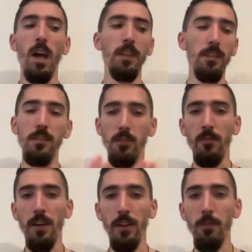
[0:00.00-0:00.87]
And this is a
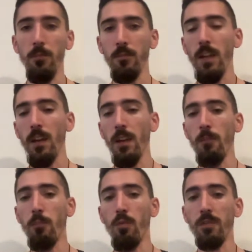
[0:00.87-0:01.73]
very
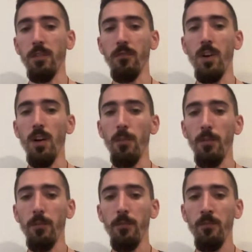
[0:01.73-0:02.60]
important verb.
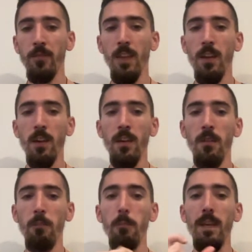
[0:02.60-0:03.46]

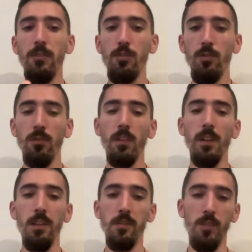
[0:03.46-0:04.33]
Messo
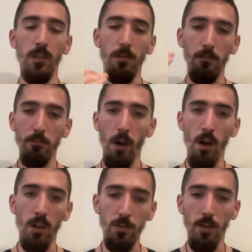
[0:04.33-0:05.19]
is the
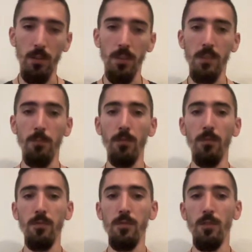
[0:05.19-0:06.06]
past
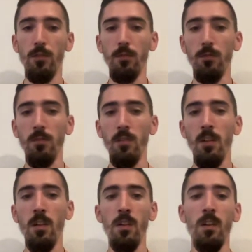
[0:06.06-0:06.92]
participle. So,
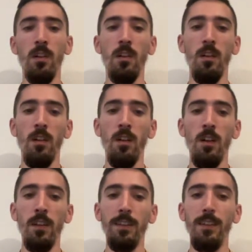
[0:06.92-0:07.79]

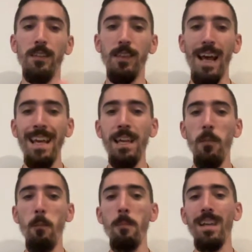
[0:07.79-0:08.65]
ti sei
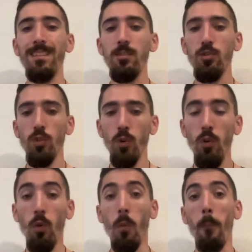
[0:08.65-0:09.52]
messo
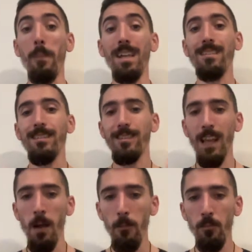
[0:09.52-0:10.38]
or
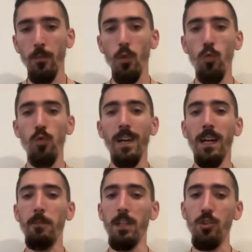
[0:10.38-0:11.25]
messa una
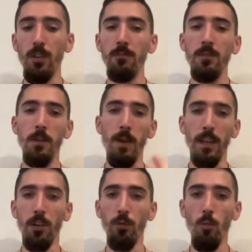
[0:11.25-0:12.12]
camicia,
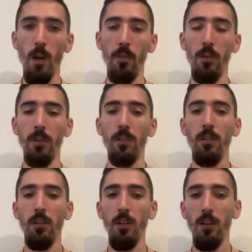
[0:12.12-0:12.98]
depending on whether
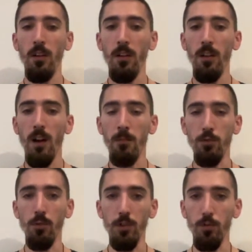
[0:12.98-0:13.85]
I'm
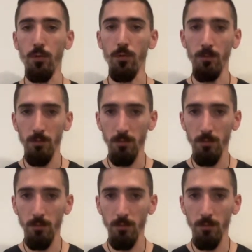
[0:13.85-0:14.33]
talking to